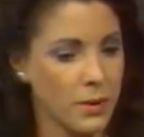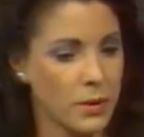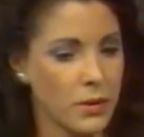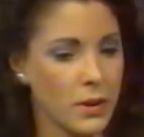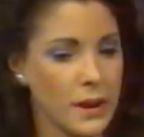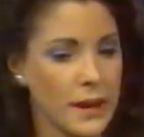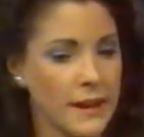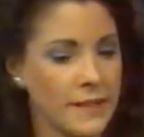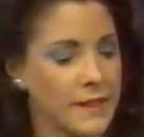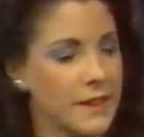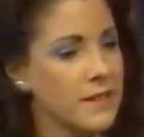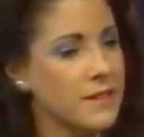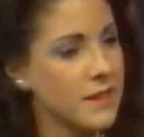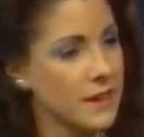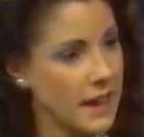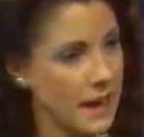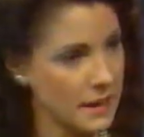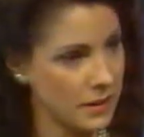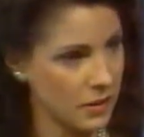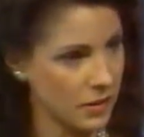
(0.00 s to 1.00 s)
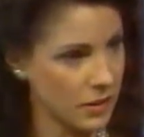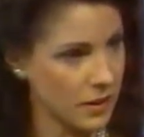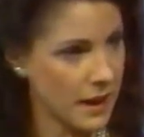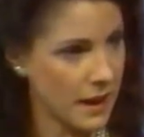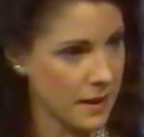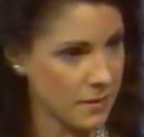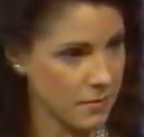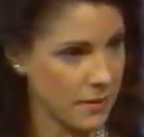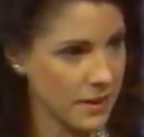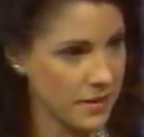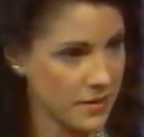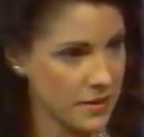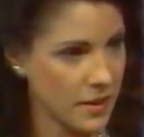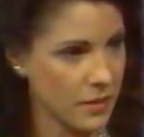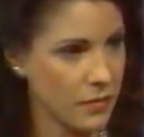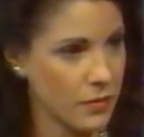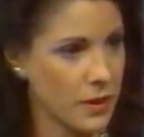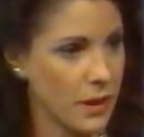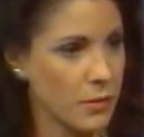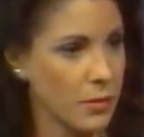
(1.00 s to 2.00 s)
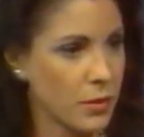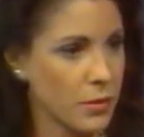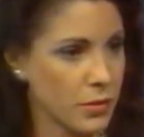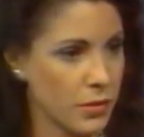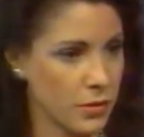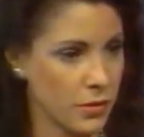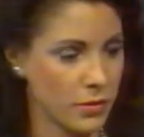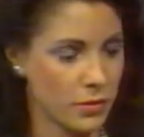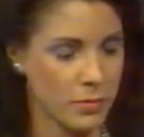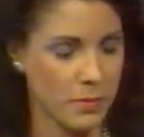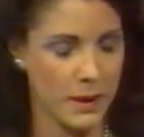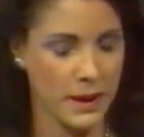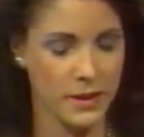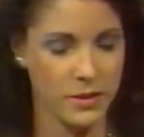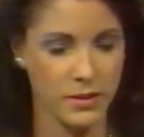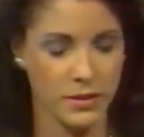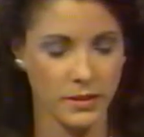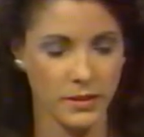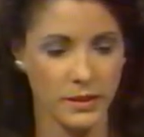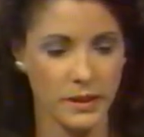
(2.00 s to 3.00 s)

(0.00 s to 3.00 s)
but things that I look at myself when I work with an older patient.